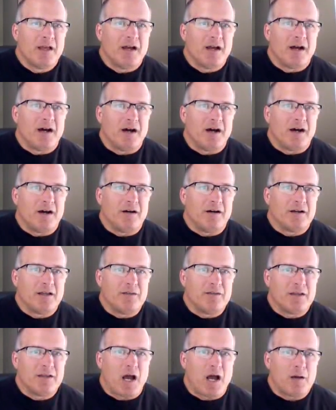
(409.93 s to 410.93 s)
uh,
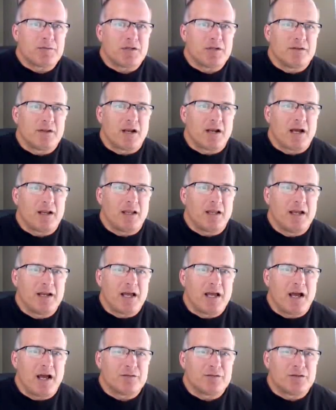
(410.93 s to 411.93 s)
in the option that I laid
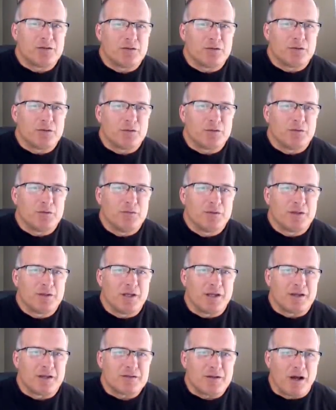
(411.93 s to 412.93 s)
out to you
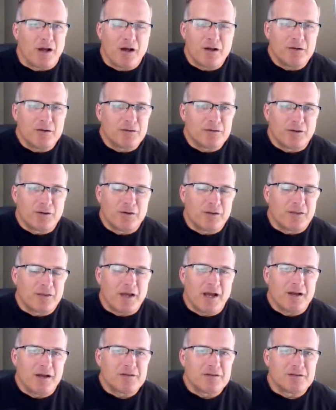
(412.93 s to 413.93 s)
is
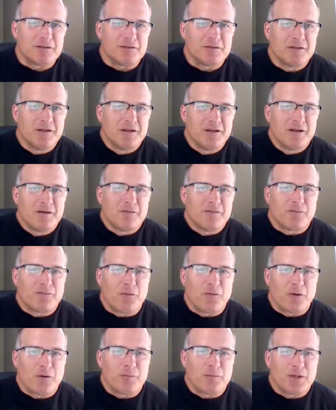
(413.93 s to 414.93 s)
130,000
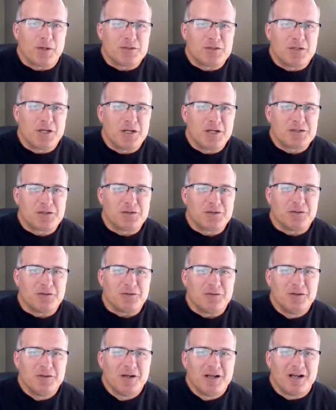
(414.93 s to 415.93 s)
for a
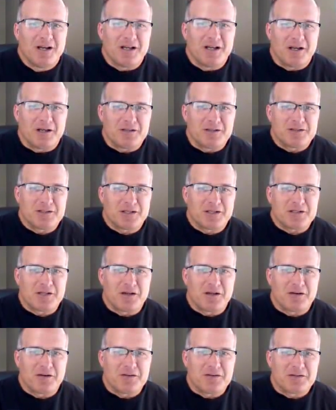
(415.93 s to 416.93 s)
potential uh,
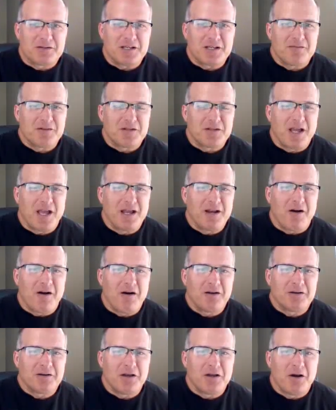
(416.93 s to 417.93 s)
678
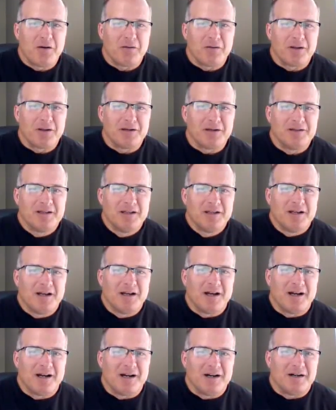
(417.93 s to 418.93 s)
ongoing
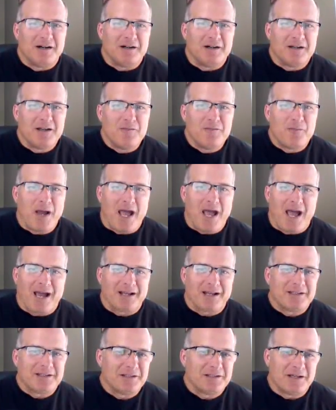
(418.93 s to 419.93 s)
uh,
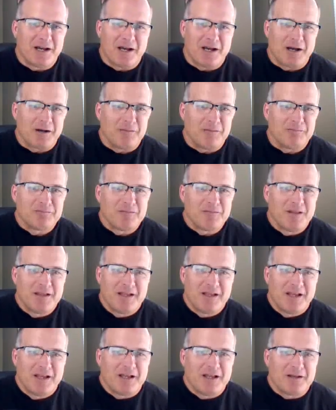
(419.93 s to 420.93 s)
impact. Uh,
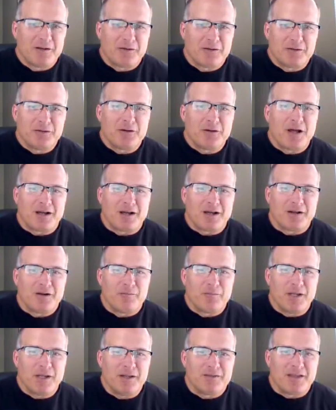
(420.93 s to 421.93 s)
you're, you're, going to
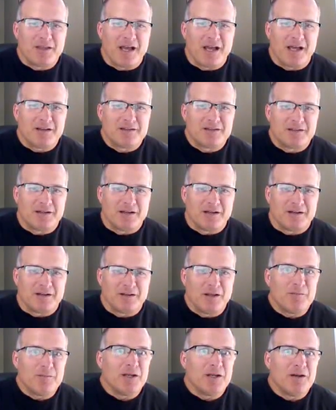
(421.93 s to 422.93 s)
beat that. Uh,
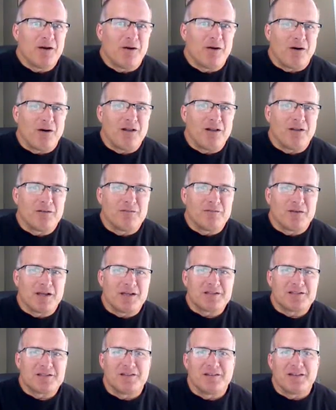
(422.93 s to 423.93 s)
let me know. I'll
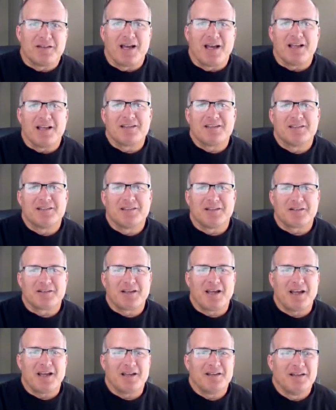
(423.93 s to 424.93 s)
invest in that.
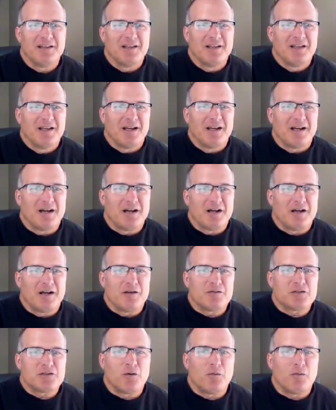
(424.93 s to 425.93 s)
Okay.
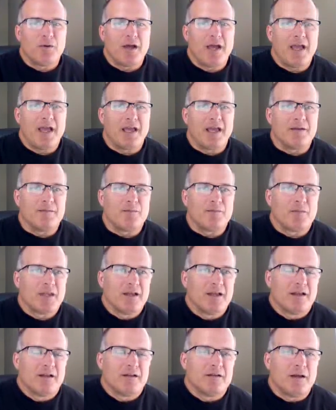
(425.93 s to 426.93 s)
Uh, so, hey,
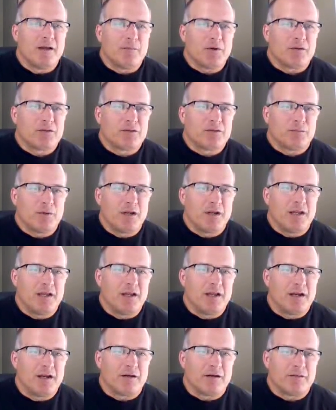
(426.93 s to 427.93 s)
number three
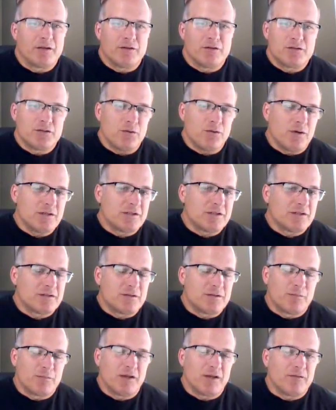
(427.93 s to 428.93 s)
here your choice is
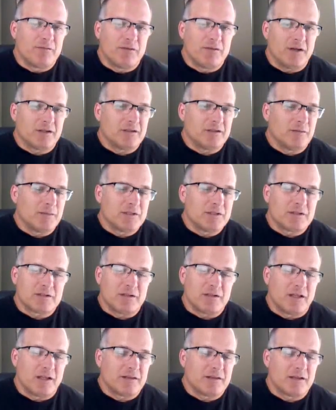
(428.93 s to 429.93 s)
to be a victim and
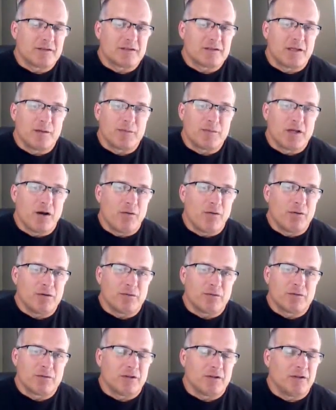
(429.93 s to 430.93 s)
just let things keep going
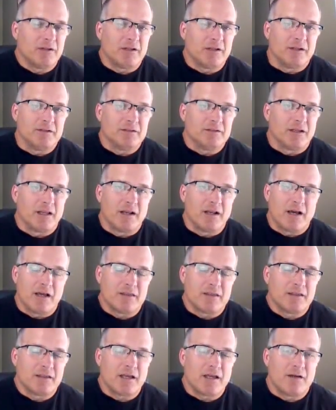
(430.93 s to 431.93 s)
or to lead. And I
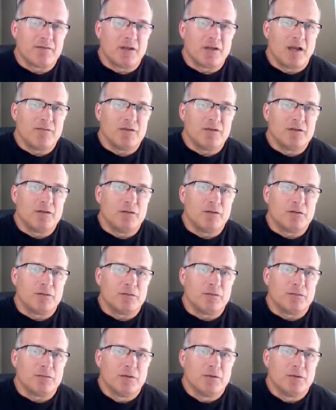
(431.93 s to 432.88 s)
think I've given you